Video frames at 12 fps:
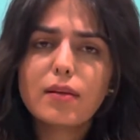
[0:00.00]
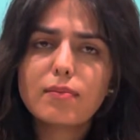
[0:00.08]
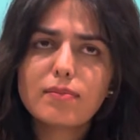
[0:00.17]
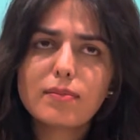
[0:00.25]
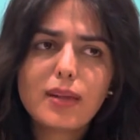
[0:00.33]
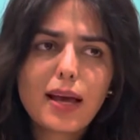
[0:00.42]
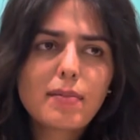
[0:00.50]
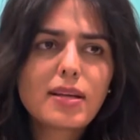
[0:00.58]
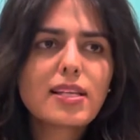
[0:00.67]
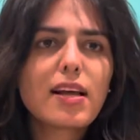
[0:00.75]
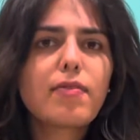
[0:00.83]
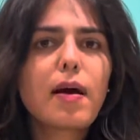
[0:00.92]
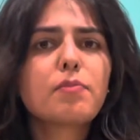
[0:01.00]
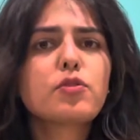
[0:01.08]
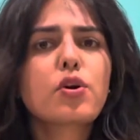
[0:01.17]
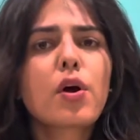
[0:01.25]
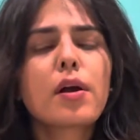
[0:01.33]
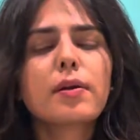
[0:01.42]
like myself, I'm
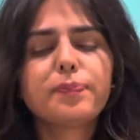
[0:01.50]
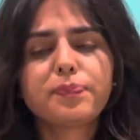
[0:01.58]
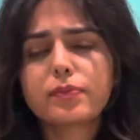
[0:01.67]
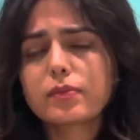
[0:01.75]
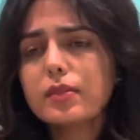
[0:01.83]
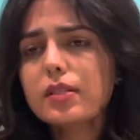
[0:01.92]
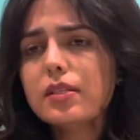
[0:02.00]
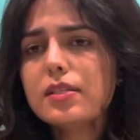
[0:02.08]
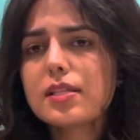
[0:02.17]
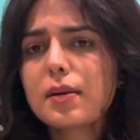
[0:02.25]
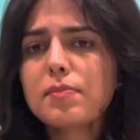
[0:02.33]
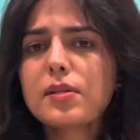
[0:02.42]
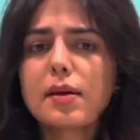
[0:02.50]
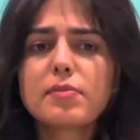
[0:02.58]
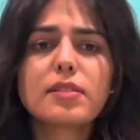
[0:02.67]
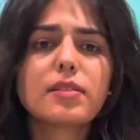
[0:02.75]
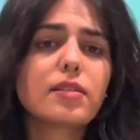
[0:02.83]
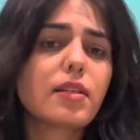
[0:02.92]
sure sometimes,
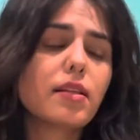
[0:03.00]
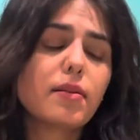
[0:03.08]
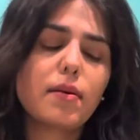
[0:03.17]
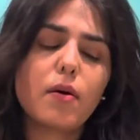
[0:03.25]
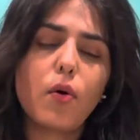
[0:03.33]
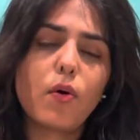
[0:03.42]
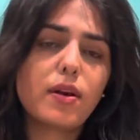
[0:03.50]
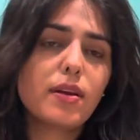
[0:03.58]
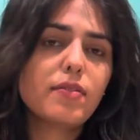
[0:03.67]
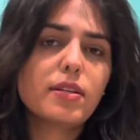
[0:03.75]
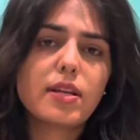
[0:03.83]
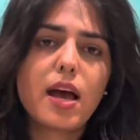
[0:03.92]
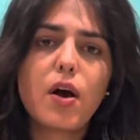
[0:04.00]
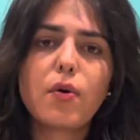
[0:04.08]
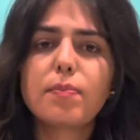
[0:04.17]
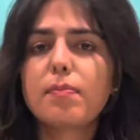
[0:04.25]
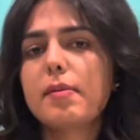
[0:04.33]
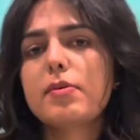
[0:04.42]
or even now,
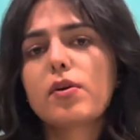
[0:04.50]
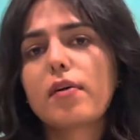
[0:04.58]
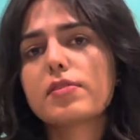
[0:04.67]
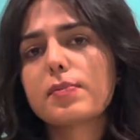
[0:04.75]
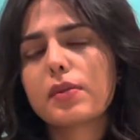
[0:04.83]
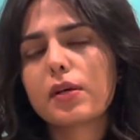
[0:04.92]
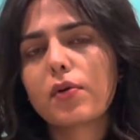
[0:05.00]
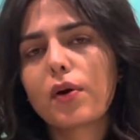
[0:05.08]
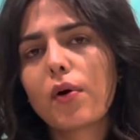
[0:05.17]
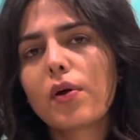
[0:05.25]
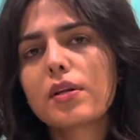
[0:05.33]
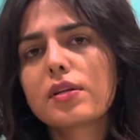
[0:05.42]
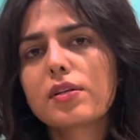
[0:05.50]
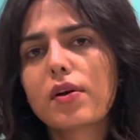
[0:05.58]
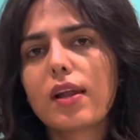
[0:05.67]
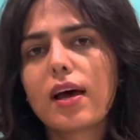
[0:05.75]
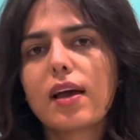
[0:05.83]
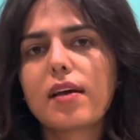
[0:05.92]
maybe you have something going on in your
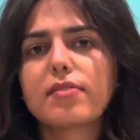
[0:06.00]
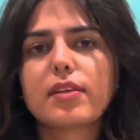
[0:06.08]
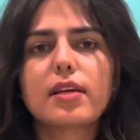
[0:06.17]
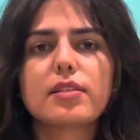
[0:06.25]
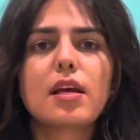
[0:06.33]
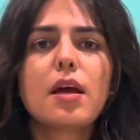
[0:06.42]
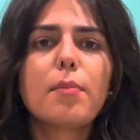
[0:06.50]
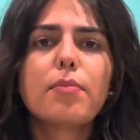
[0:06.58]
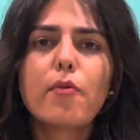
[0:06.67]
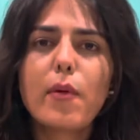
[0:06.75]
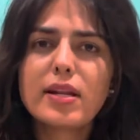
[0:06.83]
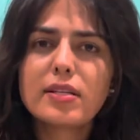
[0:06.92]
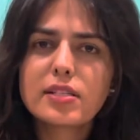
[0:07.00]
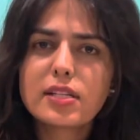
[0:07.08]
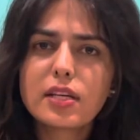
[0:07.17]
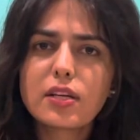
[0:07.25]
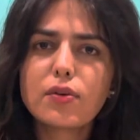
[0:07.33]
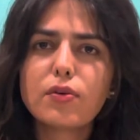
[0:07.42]
life that's preventing
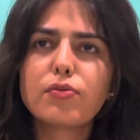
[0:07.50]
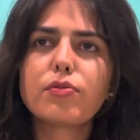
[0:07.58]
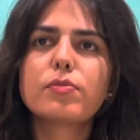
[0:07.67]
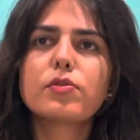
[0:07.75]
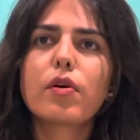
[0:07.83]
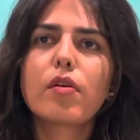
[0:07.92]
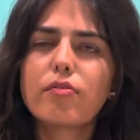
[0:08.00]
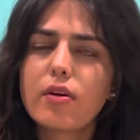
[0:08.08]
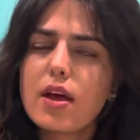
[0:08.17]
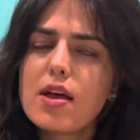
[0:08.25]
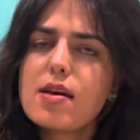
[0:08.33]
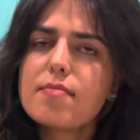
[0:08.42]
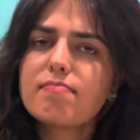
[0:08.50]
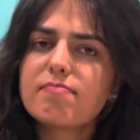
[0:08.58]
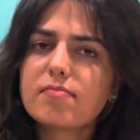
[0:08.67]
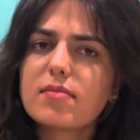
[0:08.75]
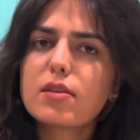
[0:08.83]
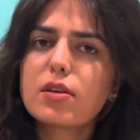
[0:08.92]
you from sort of
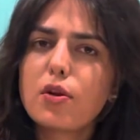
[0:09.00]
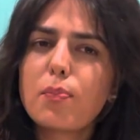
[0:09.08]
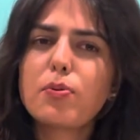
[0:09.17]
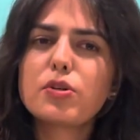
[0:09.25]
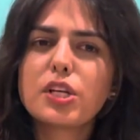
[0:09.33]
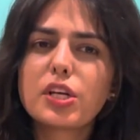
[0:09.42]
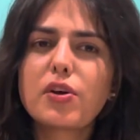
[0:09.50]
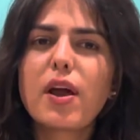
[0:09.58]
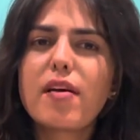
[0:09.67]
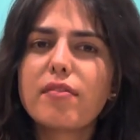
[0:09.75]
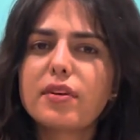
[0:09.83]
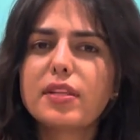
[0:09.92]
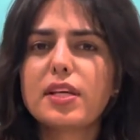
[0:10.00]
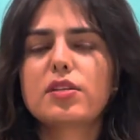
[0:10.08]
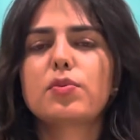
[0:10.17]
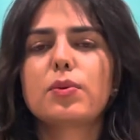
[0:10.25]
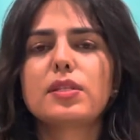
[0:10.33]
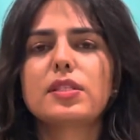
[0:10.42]
putting your everything
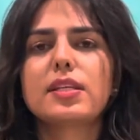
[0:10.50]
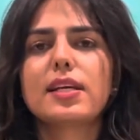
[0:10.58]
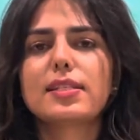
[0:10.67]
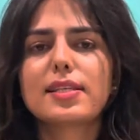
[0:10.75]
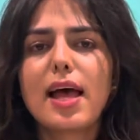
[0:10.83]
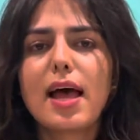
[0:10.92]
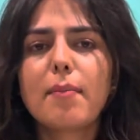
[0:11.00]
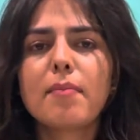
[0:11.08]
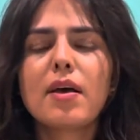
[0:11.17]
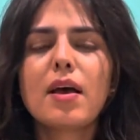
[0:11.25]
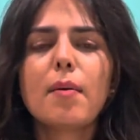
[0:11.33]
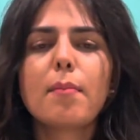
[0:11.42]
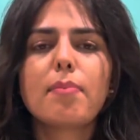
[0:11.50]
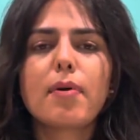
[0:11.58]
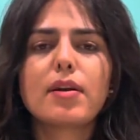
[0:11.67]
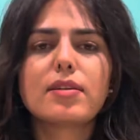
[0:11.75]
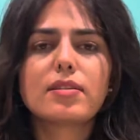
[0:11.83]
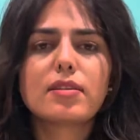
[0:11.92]
towards the exam.
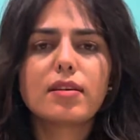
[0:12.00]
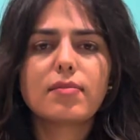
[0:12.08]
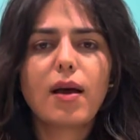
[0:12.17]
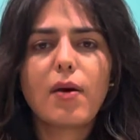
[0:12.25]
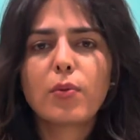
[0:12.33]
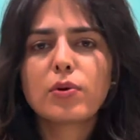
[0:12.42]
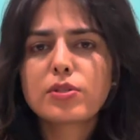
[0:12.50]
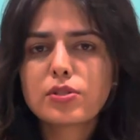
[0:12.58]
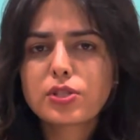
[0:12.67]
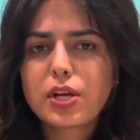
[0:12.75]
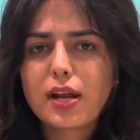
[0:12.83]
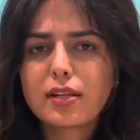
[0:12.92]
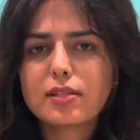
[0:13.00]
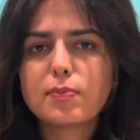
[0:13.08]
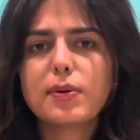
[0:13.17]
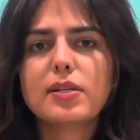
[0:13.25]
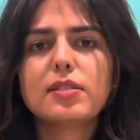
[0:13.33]
But I want to share this bit